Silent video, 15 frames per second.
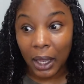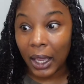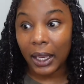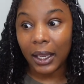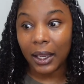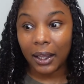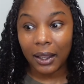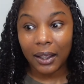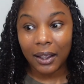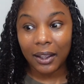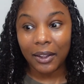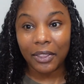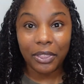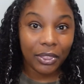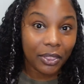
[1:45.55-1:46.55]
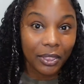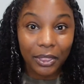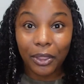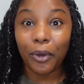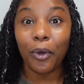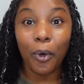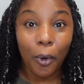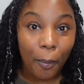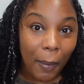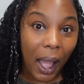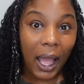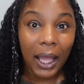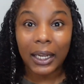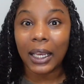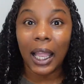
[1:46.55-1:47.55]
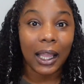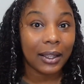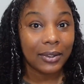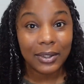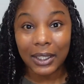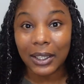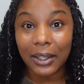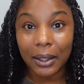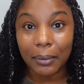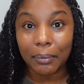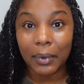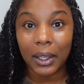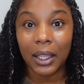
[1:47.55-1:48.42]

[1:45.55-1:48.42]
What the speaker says: like their whole body, I can see them.